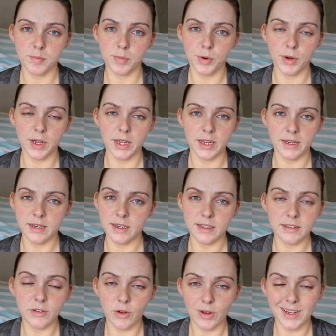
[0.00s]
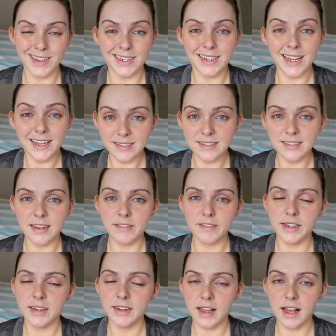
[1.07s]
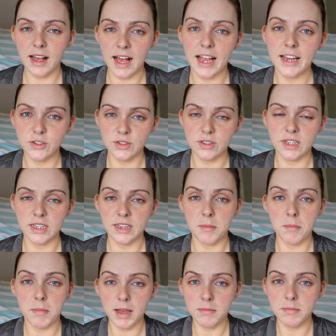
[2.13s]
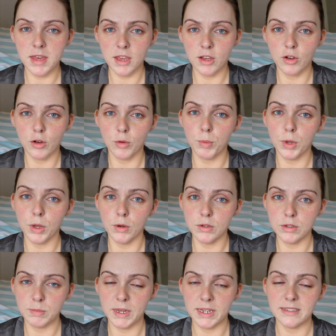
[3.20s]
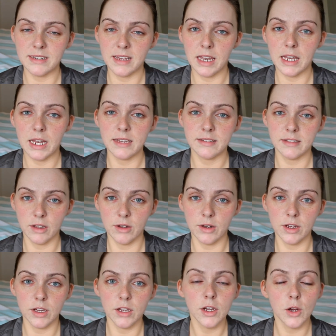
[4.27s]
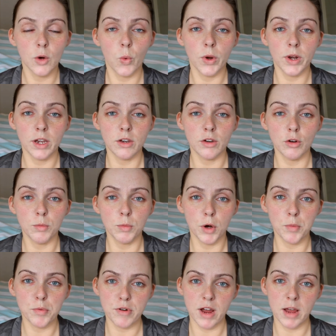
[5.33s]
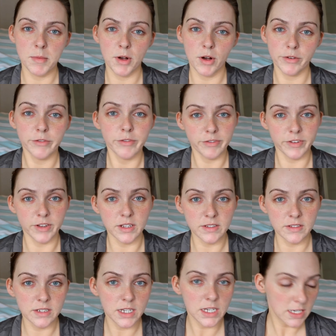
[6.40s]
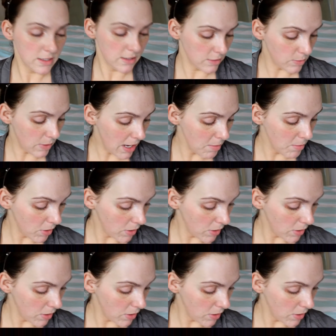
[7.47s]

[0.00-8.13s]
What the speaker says: but it's not necessary. I just think that my makeup looks better and lasts longer when I do put a primer on first. That's what I'm